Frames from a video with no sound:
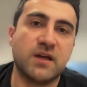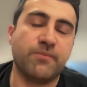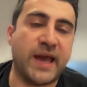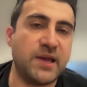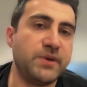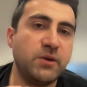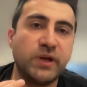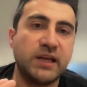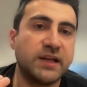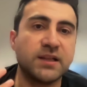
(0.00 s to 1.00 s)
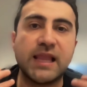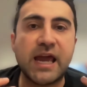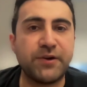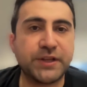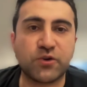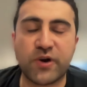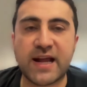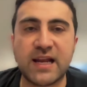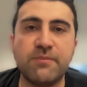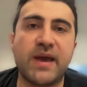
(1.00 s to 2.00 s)
Maybe we didn't layer it
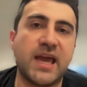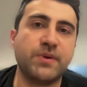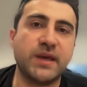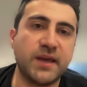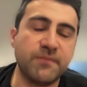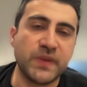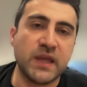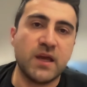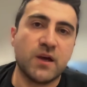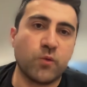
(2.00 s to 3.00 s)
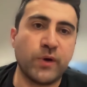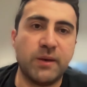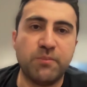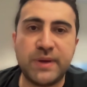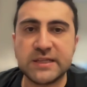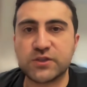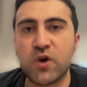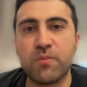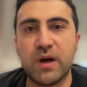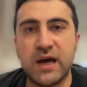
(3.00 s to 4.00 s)
correctly. Maybe we missed
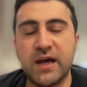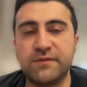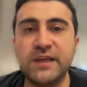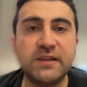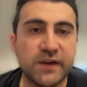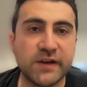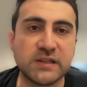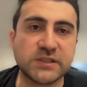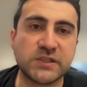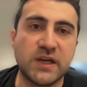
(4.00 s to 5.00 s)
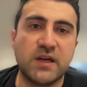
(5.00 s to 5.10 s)
some details.